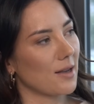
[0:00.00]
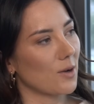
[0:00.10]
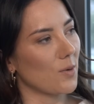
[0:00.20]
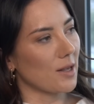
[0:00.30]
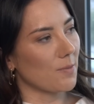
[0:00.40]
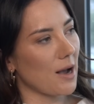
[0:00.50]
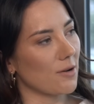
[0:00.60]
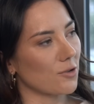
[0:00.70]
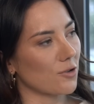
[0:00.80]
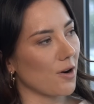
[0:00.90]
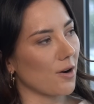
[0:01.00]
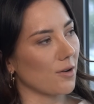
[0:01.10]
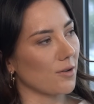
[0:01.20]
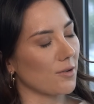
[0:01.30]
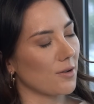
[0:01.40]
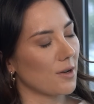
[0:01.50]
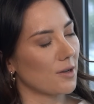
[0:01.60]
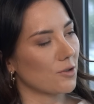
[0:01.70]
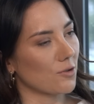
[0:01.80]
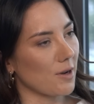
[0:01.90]
Gwyneth Paltrow,
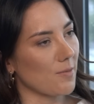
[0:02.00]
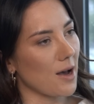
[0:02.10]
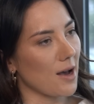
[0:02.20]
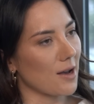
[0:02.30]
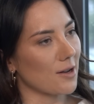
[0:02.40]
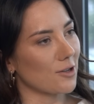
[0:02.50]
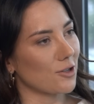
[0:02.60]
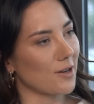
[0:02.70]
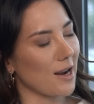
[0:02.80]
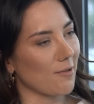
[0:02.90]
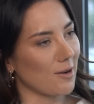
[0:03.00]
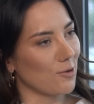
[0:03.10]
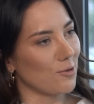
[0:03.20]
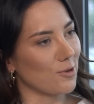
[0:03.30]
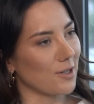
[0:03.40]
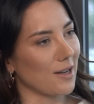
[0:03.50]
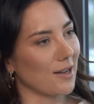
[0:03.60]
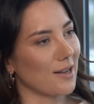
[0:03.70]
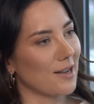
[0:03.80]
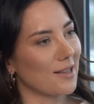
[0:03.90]
Tory Burch, Erin
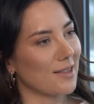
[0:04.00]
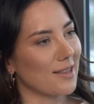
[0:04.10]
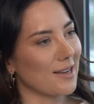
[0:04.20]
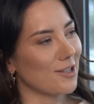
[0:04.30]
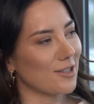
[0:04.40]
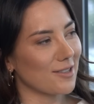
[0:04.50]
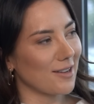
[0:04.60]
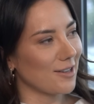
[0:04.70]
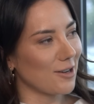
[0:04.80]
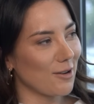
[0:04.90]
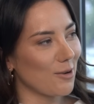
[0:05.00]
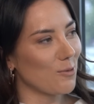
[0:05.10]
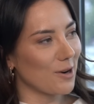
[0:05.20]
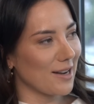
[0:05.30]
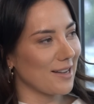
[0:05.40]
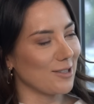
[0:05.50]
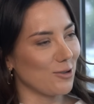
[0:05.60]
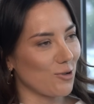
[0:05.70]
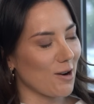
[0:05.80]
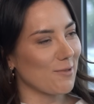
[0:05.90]
Lauder, I don't know what it is. You
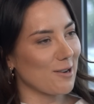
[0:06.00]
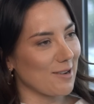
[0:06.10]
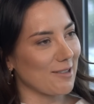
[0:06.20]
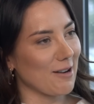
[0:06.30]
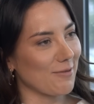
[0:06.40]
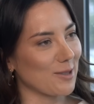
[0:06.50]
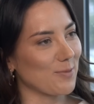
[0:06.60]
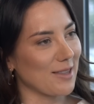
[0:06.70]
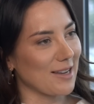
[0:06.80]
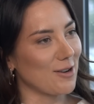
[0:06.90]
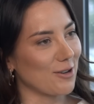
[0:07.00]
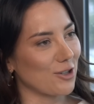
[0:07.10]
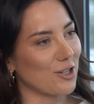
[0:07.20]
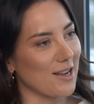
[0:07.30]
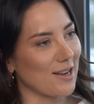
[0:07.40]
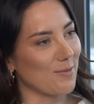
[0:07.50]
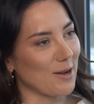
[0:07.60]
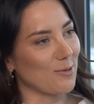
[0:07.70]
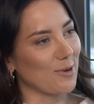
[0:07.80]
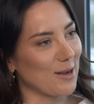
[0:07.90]
try and recreate their outfits, but they look chic no
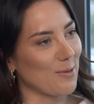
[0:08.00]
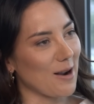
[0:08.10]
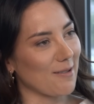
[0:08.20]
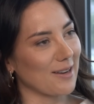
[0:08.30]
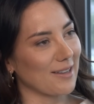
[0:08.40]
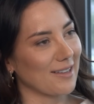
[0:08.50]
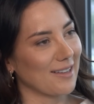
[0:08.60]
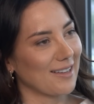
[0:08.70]
matter what they're wearing.